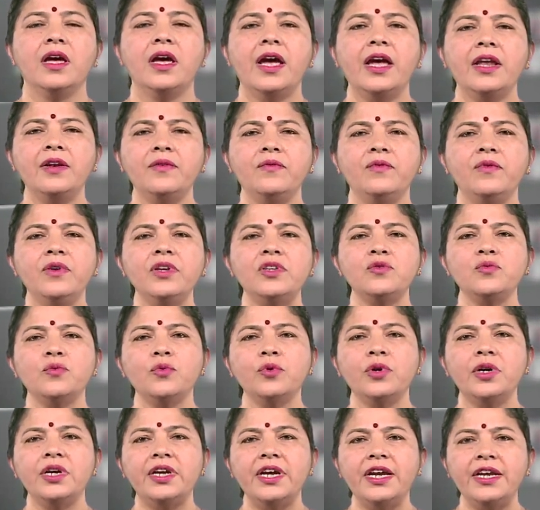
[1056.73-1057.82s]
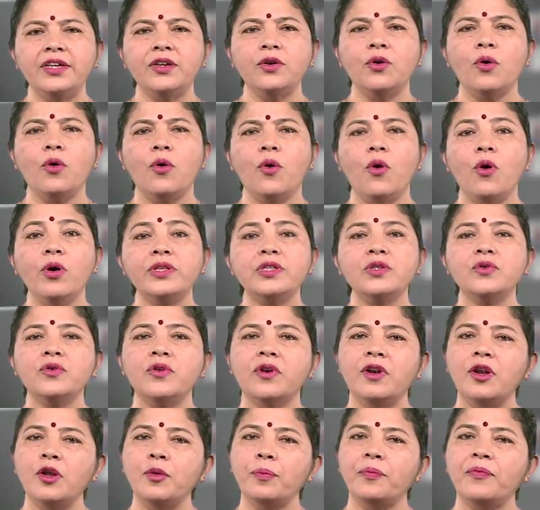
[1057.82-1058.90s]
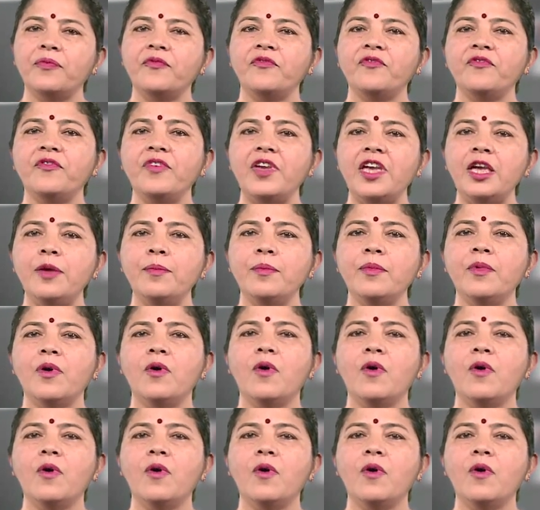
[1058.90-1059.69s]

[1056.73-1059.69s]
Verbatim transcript: and which would later also develop fame